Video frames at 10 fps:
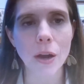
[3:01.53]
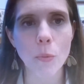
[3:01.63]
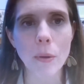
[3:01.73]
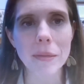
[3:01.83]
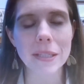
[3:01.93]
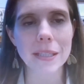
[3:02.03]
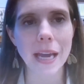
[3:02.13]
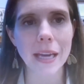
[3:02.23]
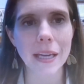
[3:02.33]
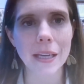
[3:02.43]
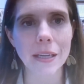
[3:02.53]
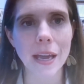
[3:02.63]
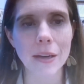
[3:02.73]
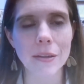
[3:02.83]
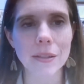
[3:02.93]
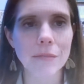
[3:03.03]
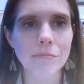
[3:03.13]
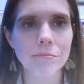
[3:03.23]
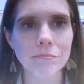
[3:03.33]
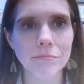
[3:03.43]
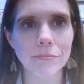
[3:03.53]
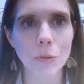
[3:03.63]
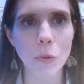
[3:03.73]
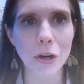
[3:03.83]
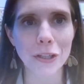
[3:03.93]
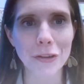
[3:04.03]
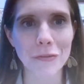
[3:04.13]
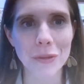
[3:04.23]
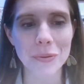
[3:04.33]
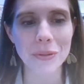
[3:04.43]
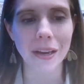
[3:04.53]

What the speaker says: Women's Day, and what are your views on